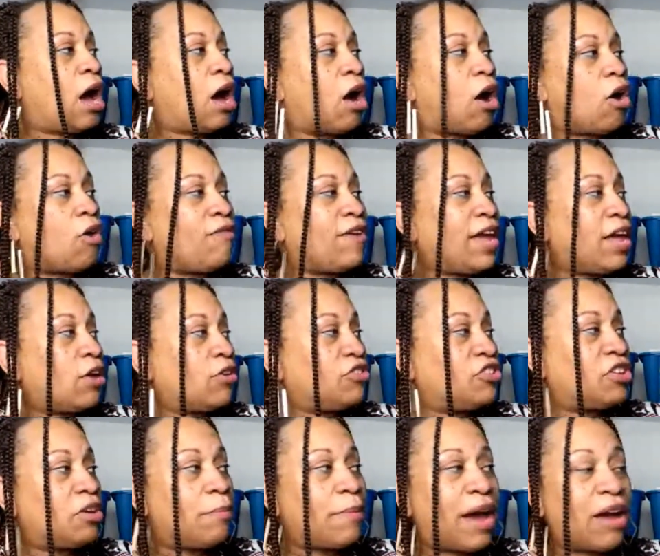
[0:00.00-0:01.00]
Over here
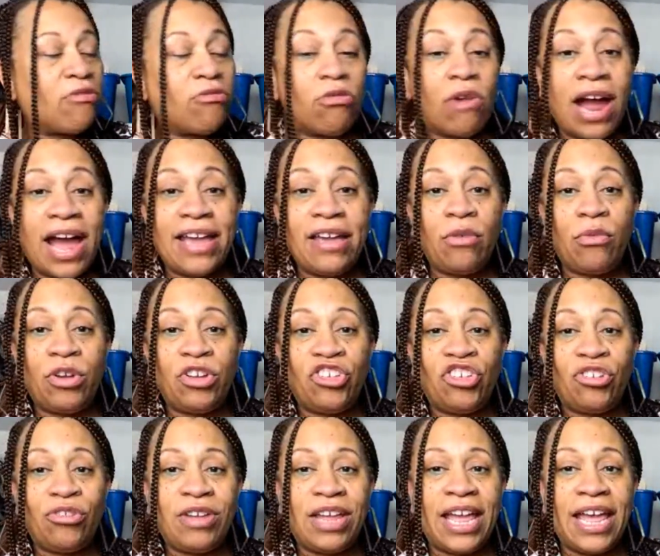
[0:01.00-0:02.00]
to my right, which
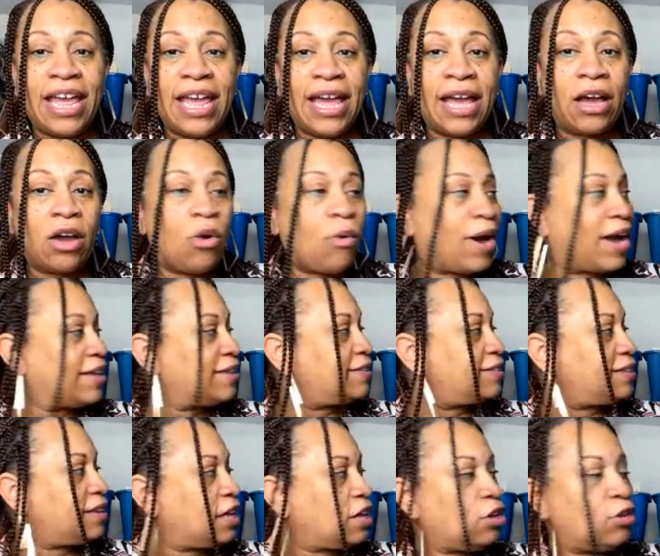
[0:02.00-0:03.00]
you can't quite
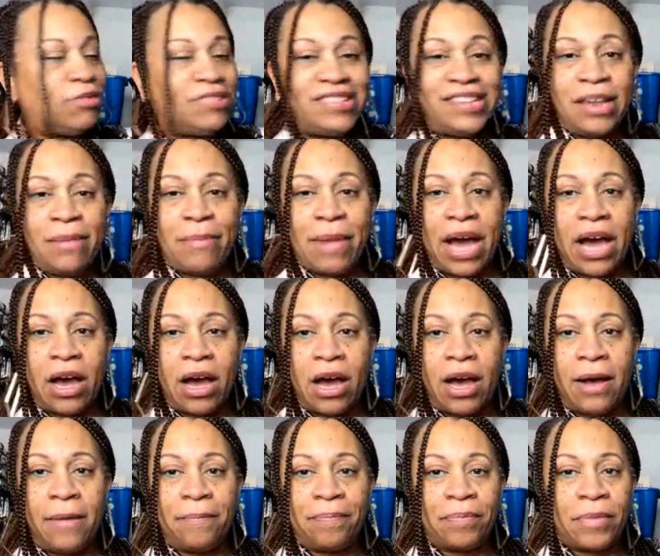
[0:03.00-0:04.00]
see, you see
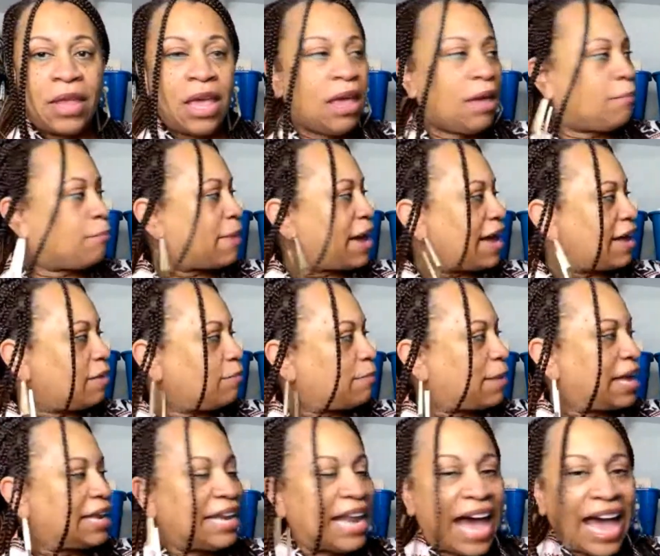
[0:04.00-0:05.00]
my
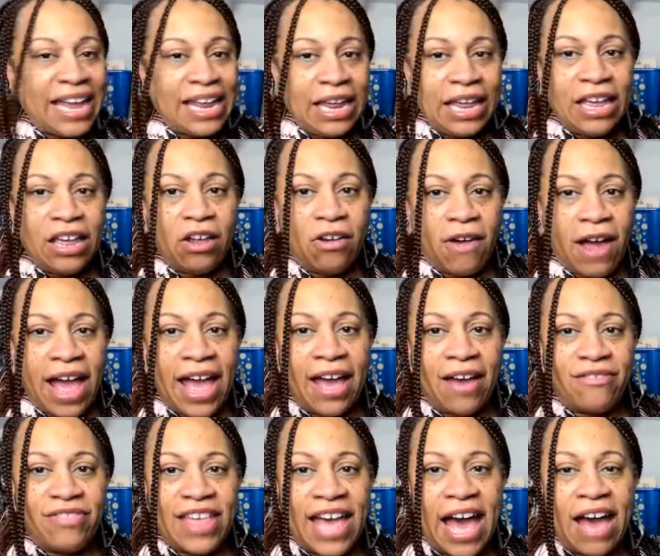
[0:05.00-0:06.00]
my light here. I
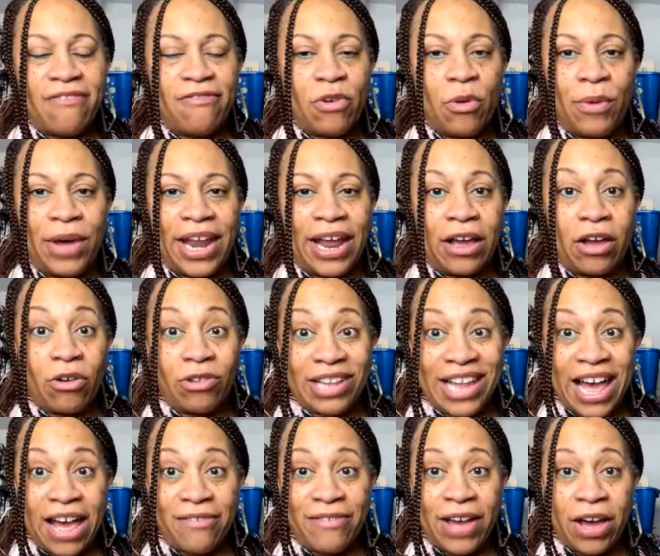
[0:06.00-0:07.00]
have that for when I go
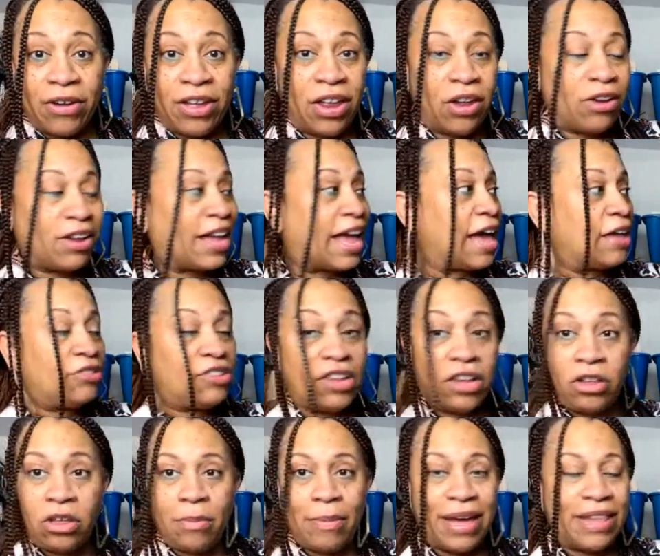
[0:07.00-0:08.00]
live out here. I'll tell
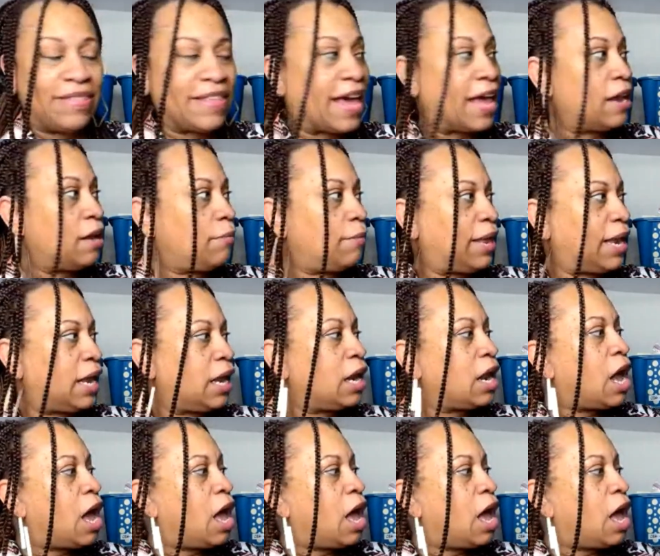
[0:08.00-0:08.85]
you about that in a minute.